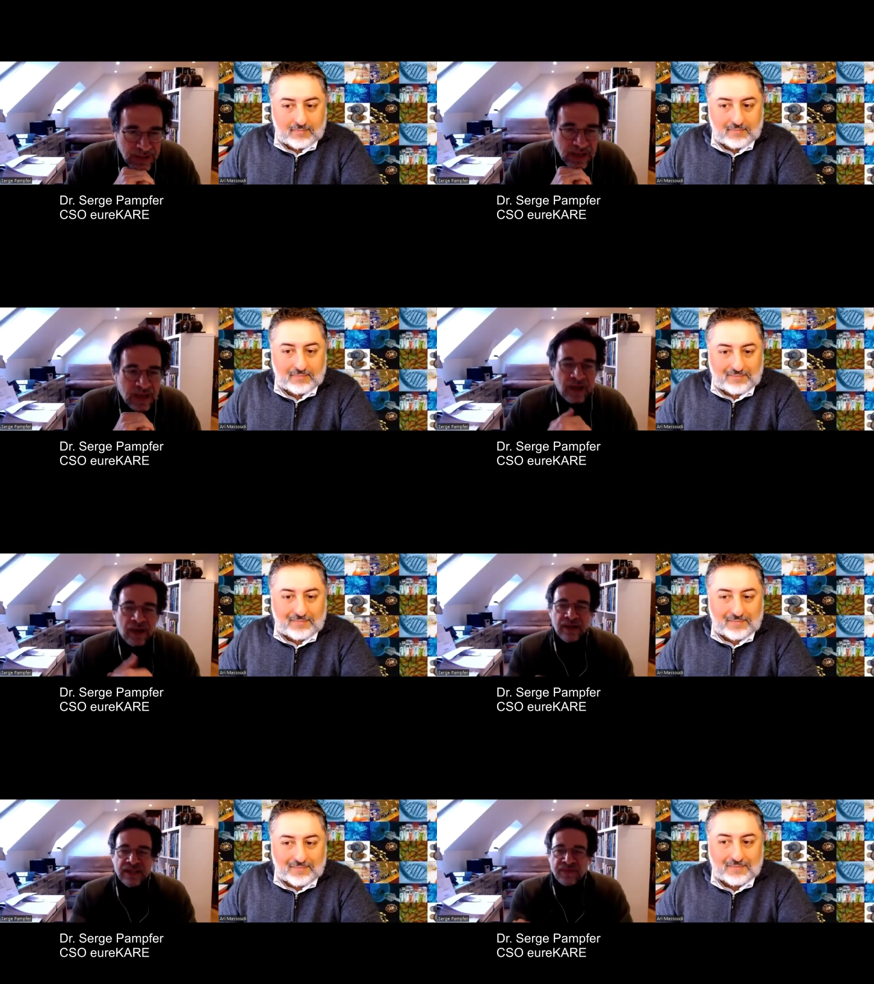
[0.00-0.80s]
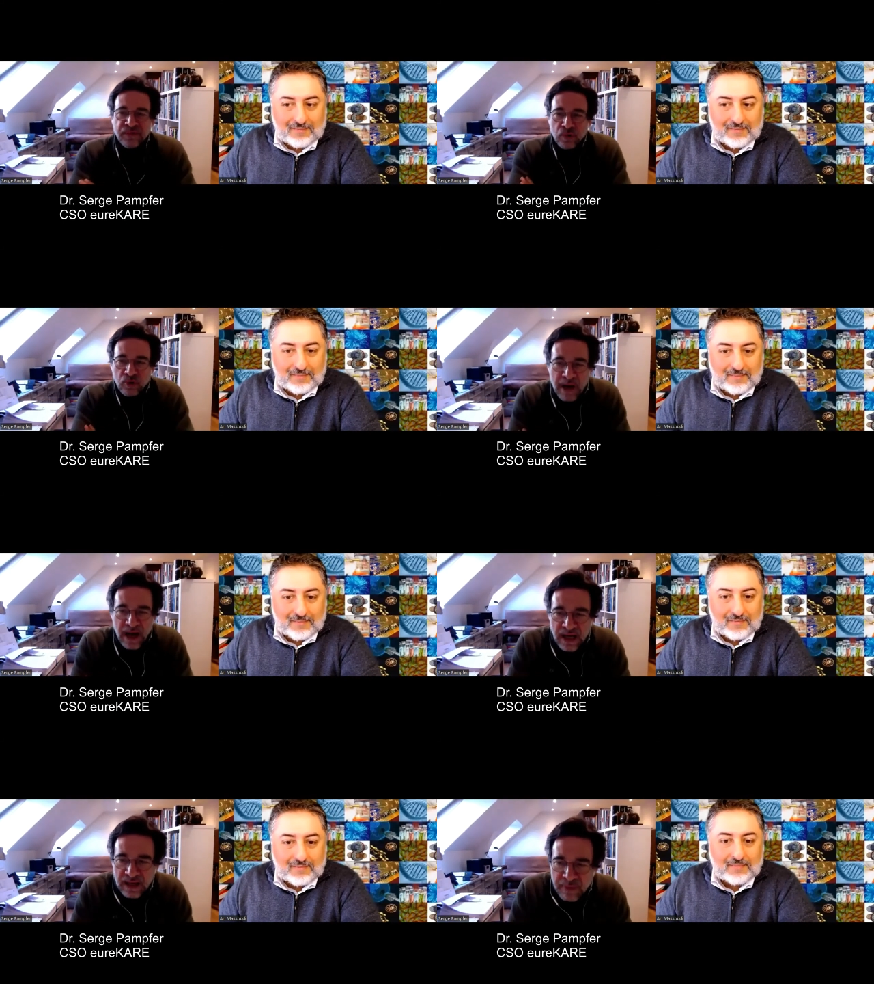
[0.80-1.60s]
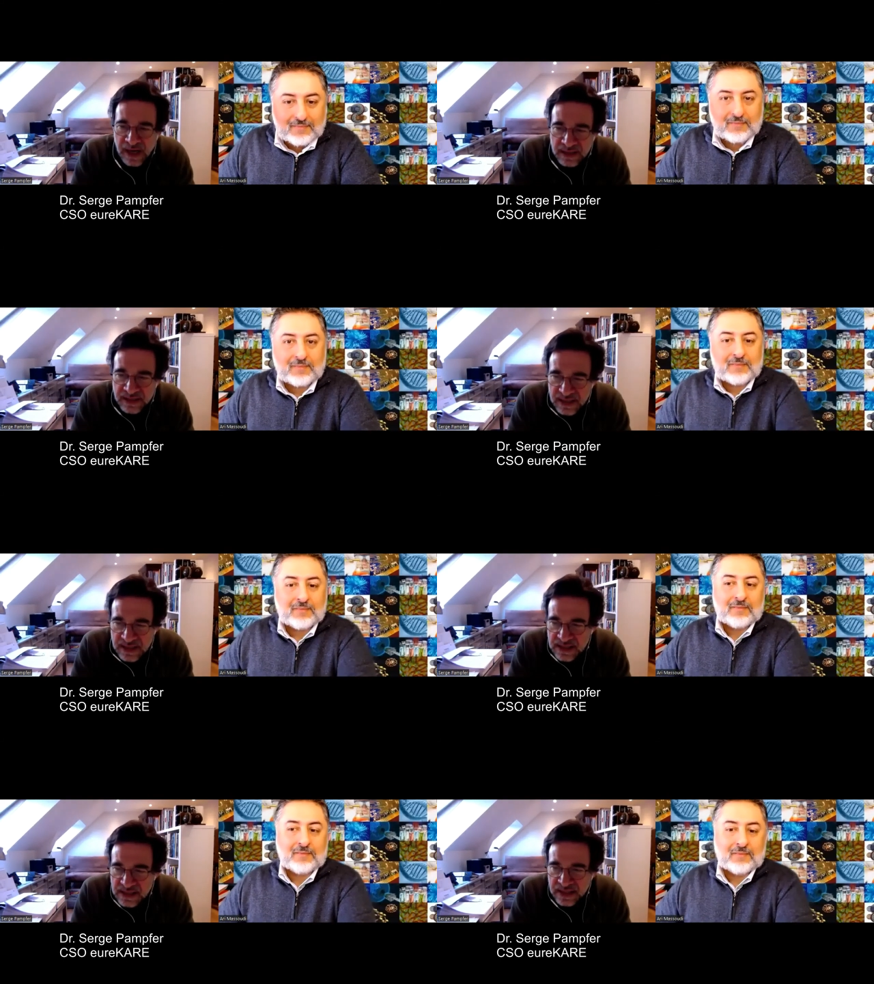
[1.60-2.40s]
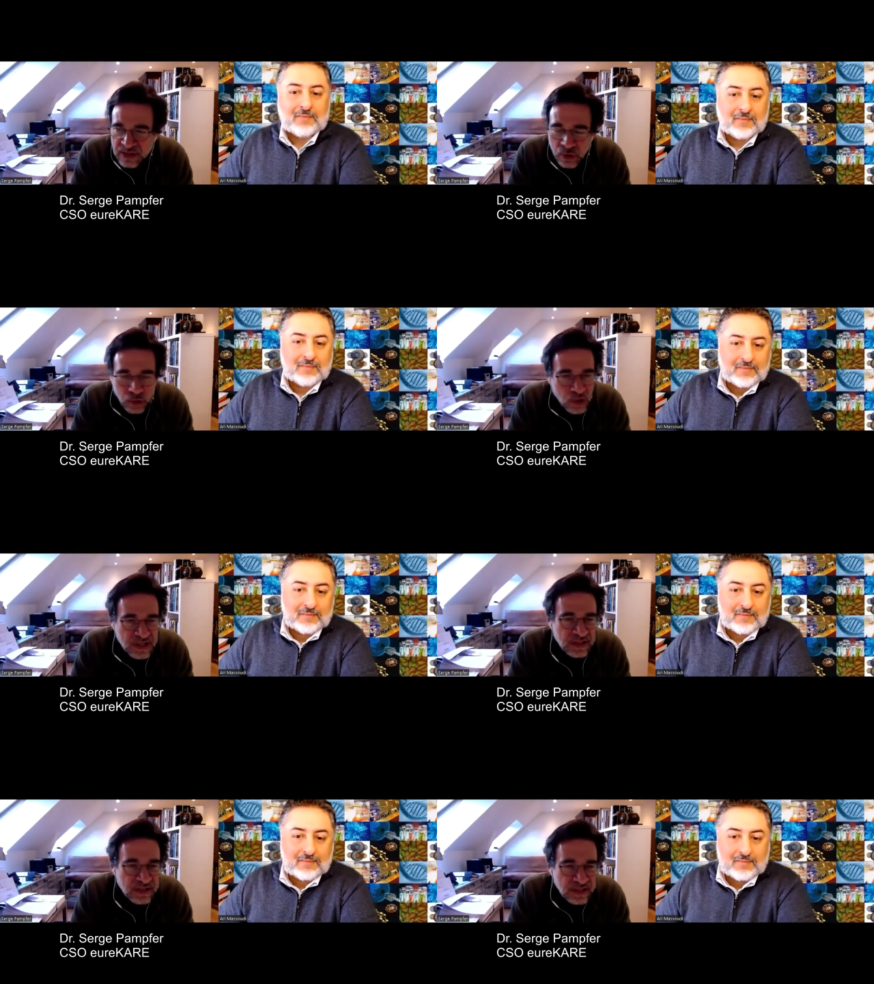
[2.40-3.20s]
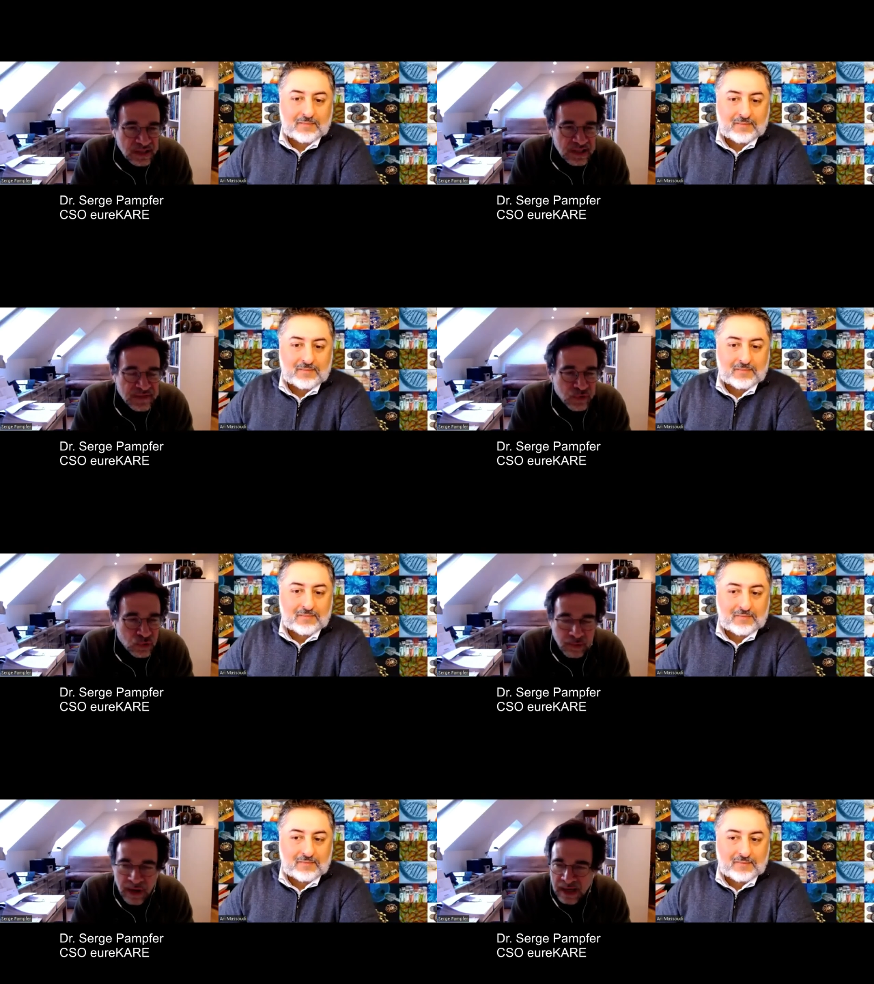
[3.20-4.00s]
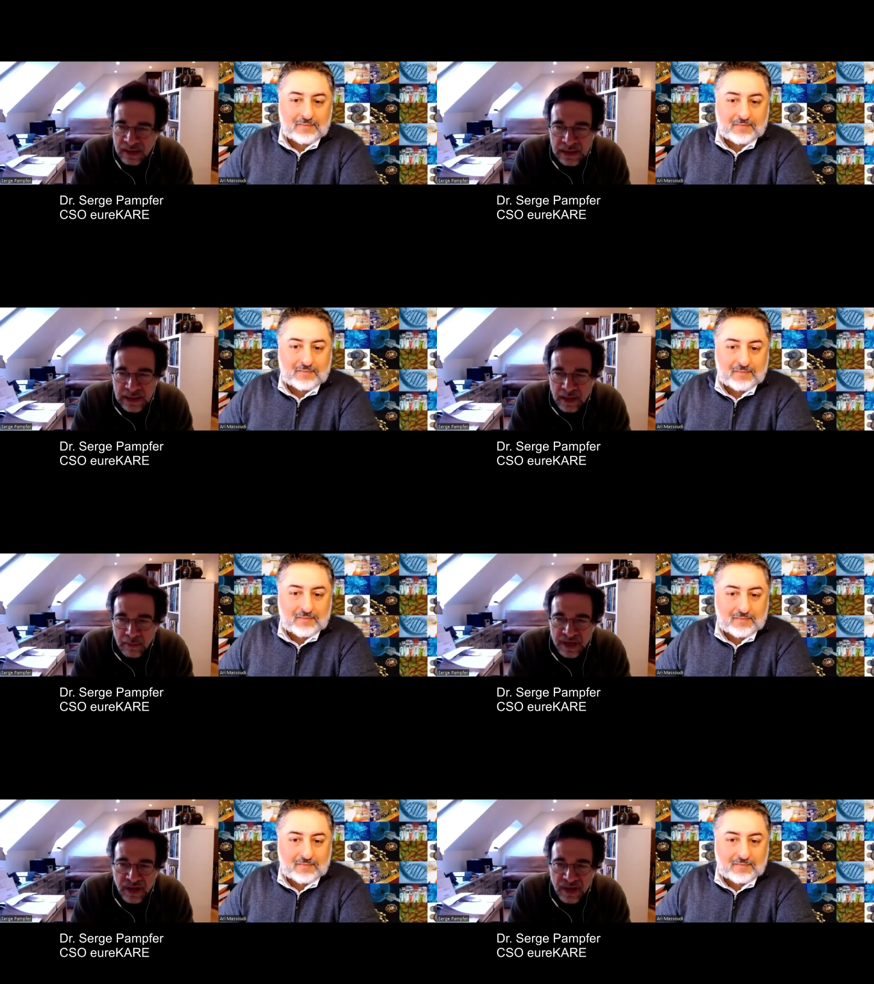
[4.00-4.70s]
Speaker 1: uh, it's fueled by, by this, this curiosity, it's fueled by many